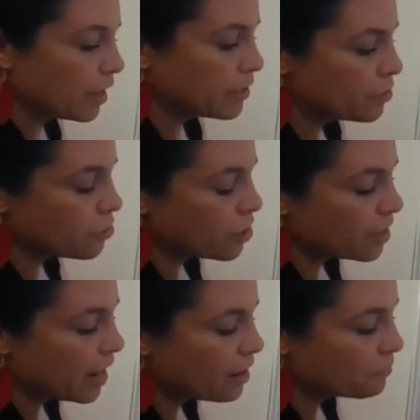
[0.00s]
And then you're going
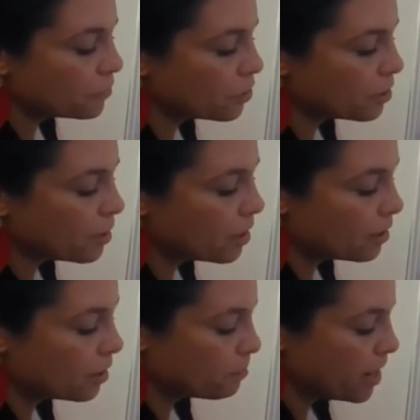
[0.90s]
to have your
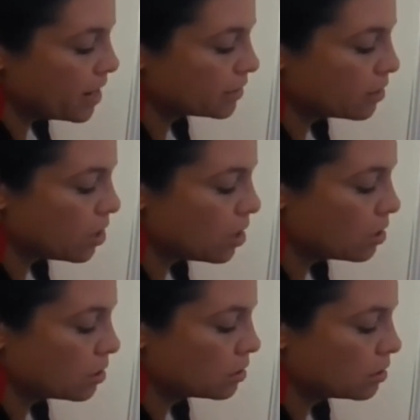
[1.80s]

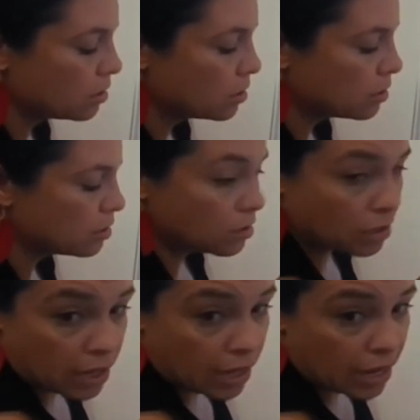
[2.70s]
appraisal
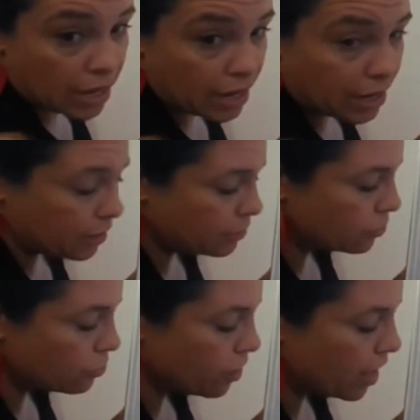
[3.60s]

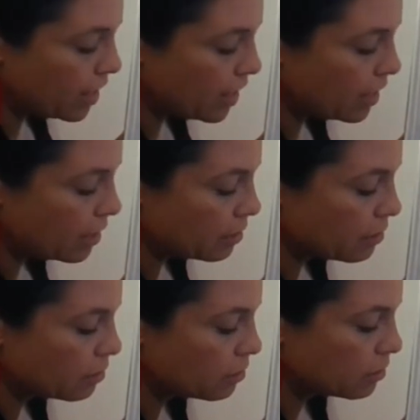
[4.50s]
and credit,
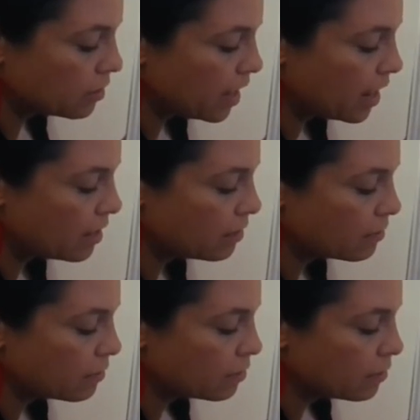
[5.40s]
okay?
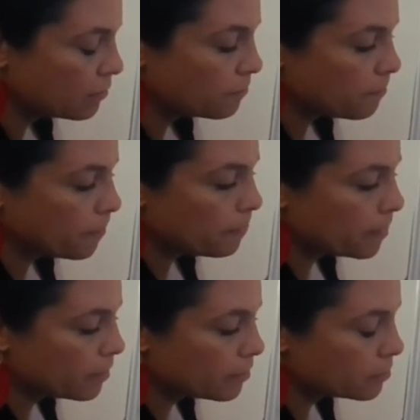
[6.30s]

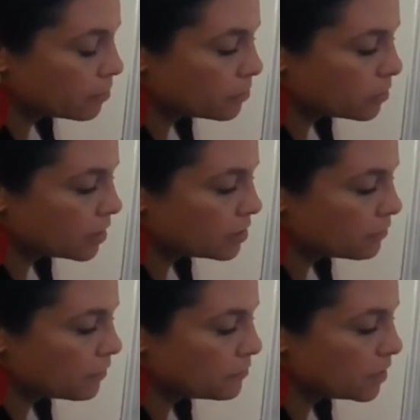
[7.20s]
So
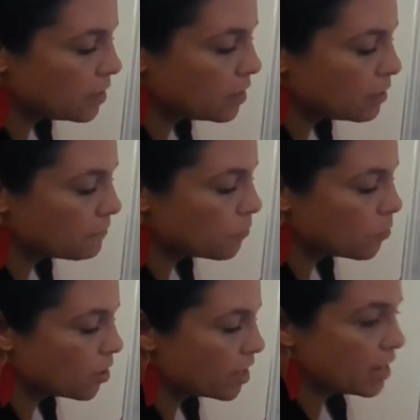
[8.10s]
650,
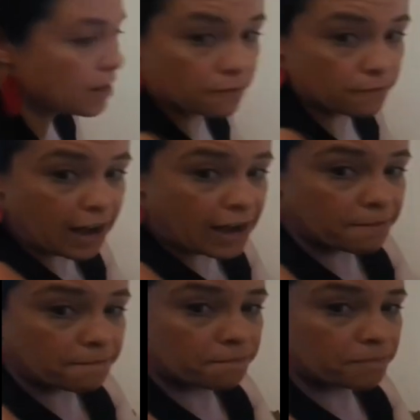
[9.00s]
40,
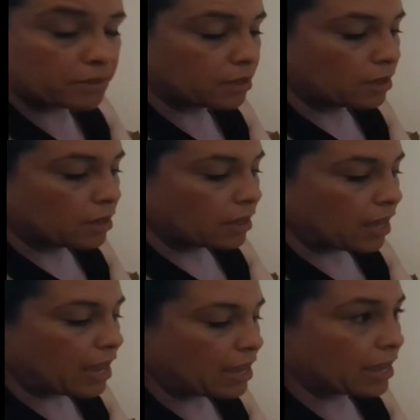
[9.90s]
right?
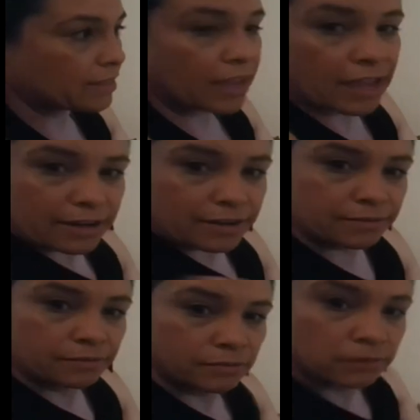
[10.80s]
Okay, and then
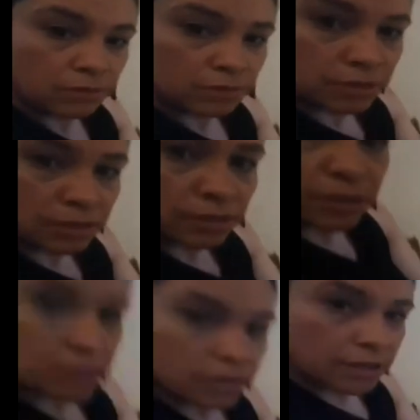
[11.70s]

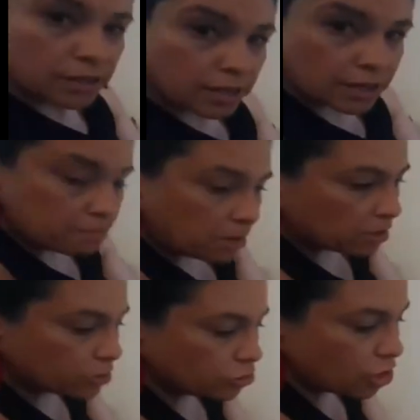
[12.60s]
in
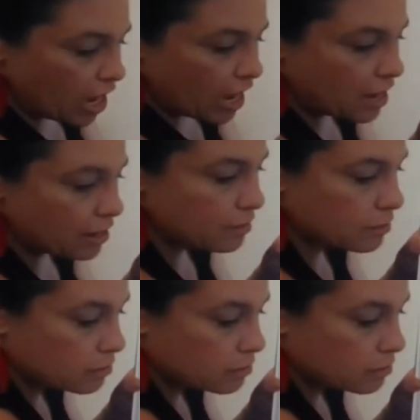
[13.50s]
box J